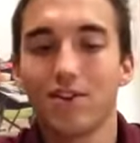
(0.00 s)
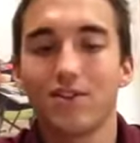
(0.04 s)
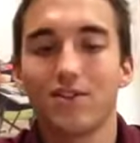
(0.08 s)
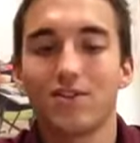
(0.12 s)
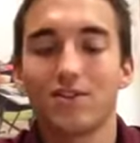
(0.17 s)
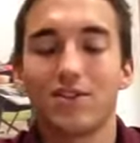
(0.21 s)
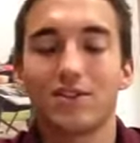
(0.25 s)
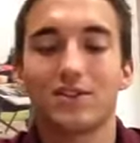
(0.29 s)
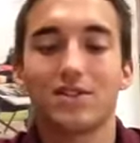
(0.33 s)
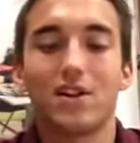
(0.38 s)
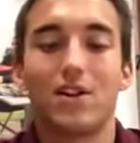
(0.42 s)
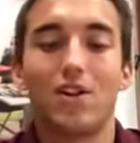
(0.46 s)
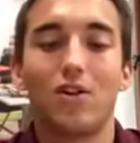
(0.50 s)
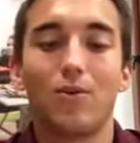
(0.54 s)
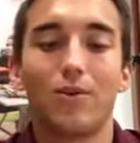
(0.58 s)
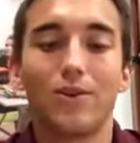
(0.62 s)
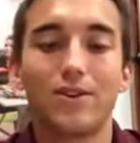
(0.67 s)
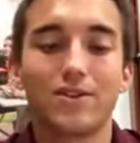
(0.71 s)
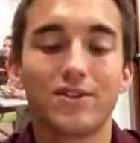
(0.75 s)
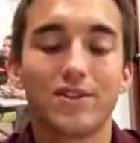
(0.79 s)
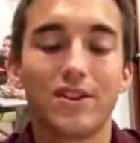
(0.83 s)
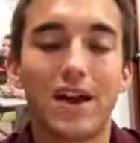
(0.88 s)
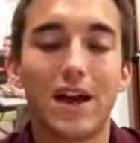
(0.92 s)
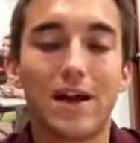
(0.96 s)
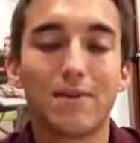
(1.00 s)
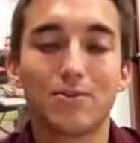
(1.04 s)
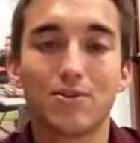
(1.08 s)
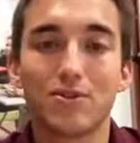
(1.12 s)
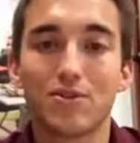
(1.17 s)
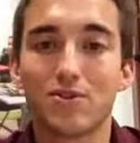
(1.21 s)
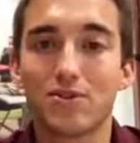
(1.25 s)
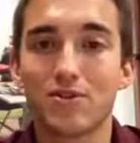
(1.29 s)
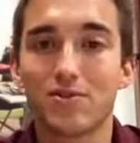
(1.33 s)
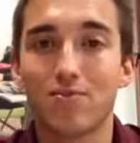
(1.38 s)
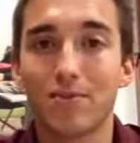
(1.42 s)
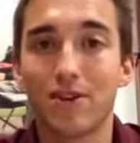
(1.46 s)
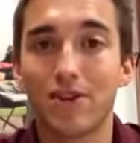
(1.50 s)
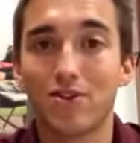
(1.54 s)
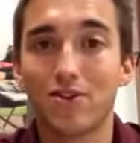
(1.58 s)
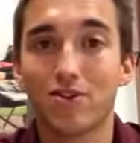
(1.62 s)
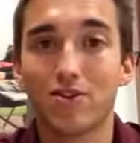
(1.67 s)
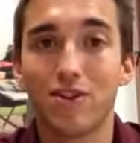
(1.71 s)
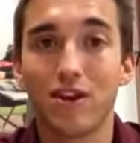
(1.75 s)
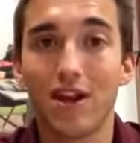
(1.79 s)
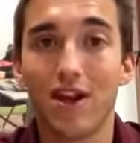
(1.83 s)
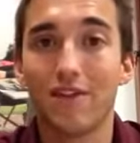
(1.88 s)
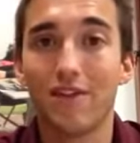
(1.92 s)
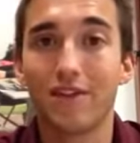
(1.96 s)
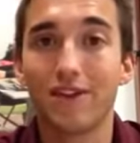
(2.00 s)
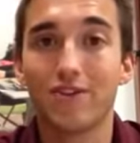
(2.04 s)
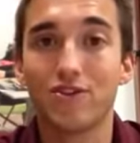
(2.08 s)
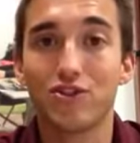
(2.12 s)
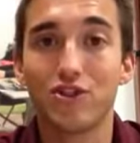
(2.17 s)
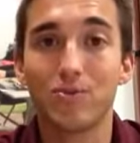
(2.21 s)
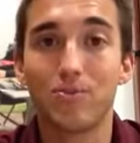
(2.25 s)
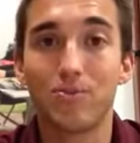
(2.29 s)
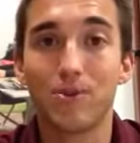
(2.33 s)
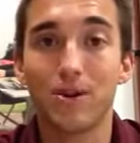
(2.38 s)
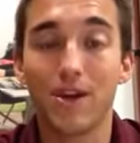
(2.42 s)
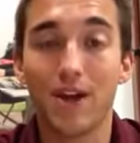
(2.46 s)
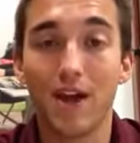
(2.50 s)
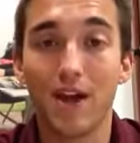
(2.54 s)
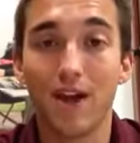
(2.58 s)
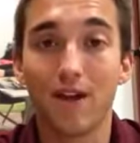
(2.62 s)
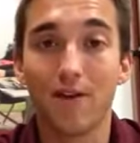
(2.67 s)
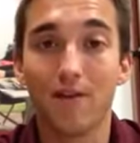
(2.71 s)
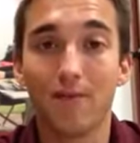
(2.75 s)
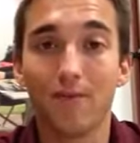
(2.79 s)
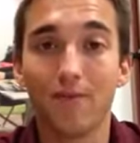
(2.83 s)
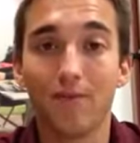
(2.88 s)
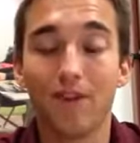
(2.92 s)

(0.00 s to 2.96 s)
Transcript: So that's always an option. Just make sure you have that GPA.